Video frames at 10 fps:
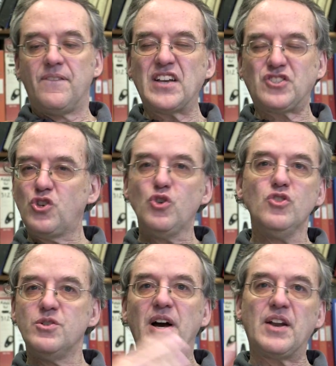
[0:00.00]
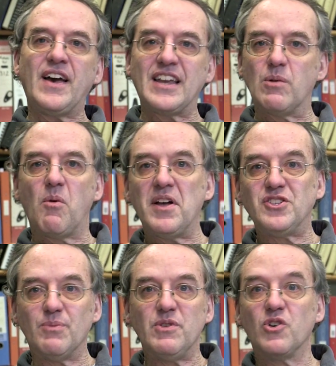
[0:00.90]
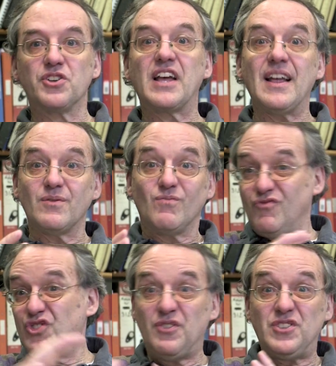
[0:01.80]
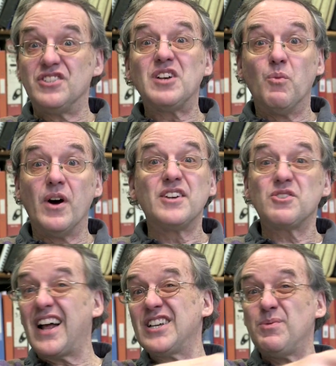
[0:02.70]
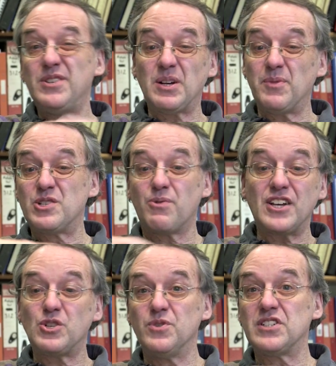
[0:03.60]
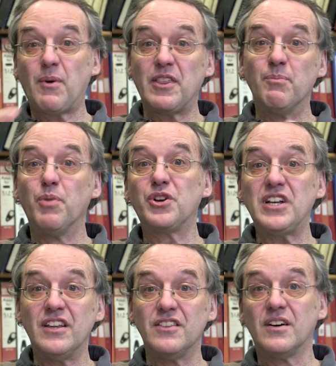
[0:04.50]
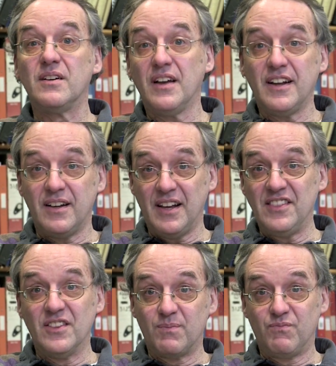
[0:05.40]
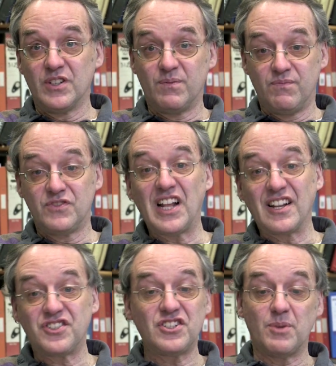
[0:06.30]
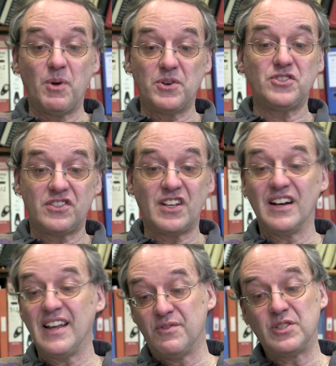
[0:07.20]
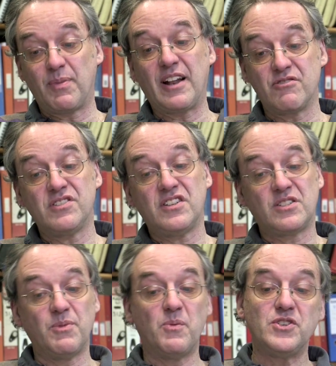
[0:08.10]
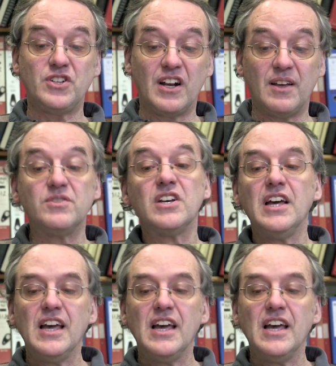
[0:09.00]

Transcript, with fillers: That's a huge amount of angular momentum. You've got to get shifted somewhere. So it has to be some interaction with some other body in the, in, in the, the stellar system in which this thing lives, the planetary system in which it lives.